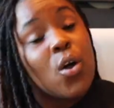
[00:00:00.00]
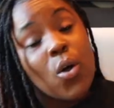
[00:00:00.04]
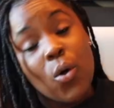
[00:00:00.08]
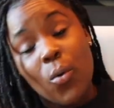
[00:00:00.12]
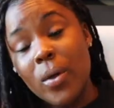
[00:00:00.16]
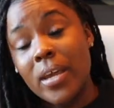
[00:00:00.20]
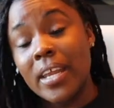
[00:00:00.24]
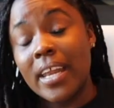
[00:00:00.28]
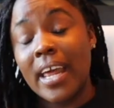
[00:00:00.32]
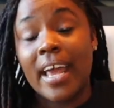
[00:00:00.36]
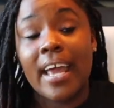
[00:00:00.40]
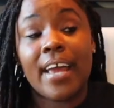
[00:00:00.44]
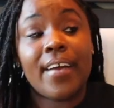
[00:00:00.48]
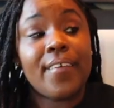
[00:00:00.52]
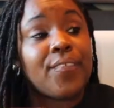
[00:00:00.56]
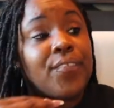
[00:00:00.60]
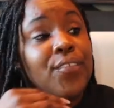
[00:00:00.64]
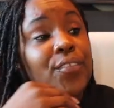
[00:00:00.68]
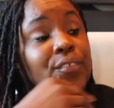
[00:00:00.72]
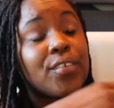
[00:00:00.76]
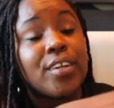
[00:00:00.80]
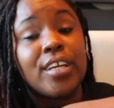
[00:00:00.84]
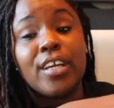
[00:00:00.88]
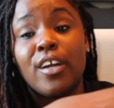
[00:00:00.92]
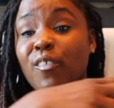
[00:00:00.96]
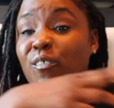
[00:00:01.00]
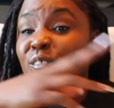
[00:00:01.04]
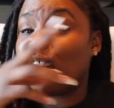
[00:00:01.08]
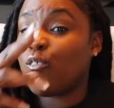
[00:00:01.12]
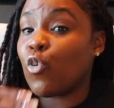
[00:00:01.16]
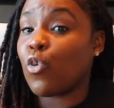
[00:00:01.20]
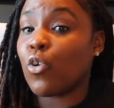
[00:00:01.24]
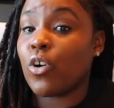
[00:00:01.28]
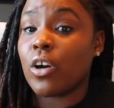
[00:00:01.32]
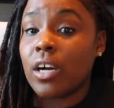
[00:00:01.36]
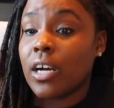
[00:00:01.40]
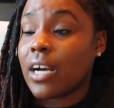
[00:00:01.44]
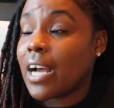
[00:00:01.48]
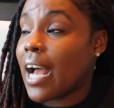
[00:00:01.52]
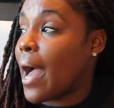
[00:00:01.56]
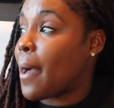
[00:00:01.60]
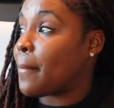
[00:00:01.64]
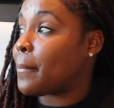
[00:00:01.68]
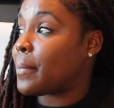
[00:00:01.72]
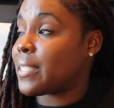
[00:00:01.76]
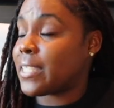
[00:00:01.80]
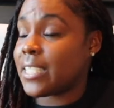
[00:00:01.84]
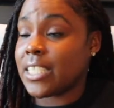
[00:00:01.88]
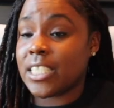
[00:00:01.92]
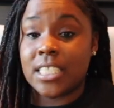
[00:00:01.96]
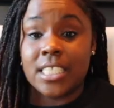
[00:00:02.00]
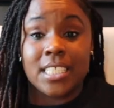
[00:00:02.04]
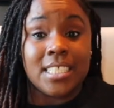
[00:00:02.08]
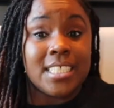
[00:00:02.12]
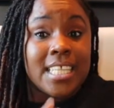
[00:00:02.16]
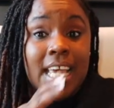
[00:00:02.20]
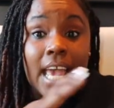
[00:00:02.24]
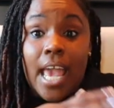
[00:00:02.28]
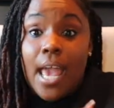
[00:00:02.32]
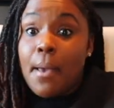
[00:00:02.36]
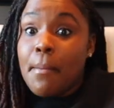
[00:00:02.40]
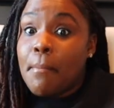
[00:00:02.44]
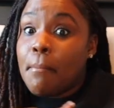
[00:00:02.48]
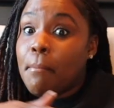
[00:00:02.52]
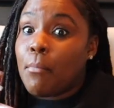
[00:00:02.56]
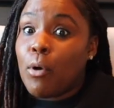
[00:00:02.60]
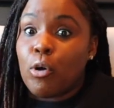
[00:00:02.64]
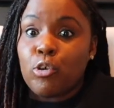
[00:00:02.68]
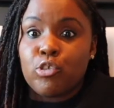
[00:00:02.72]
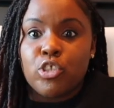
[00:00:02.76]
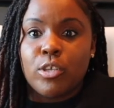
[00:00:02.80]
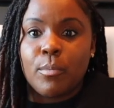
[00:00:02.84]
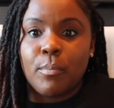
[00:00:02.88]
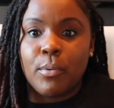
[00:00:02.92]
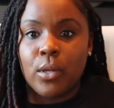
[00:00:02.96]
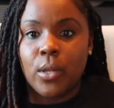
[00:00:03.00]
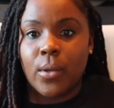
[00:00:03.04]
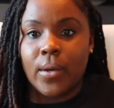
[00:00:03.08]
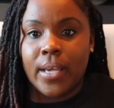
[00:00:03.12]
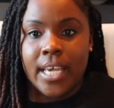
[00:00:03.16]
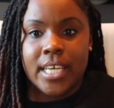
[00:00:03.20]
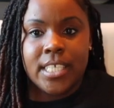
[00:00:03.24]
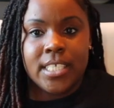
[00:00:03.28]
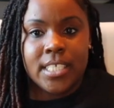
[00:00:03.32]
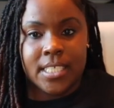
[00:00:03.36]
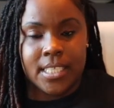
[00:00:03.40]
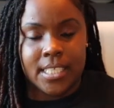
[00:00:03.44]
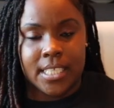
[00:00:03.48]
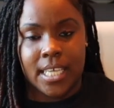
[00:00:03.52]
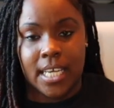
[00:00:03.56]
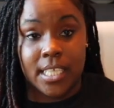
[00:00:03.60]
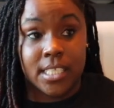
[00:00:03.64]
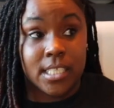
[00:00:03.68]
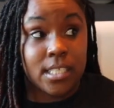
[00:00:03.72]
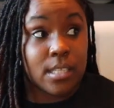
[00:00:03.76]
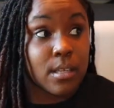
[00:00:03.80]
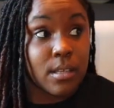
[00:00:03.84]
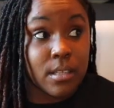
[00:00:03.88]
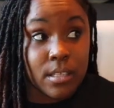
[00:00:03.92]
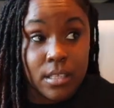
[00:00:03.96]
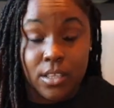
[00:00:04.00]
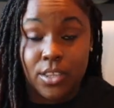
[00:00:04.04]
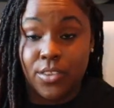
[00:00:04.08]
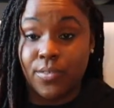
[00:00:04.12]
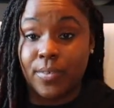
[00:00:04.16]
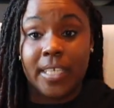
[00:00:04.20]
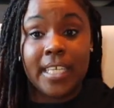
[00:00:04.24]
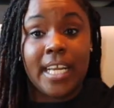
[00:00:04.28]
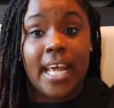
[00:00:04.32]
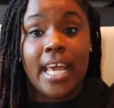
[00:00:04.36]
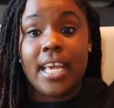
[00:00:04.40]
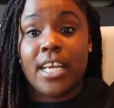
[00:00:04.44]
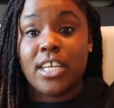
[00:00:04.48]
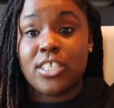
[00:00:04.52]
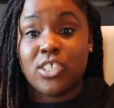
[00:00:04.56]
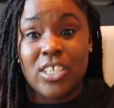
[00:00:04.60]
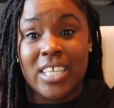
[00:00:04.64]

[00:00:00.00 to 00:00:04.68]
we'd had 3 or 4 competitions and multiple location sites, 3 daycares.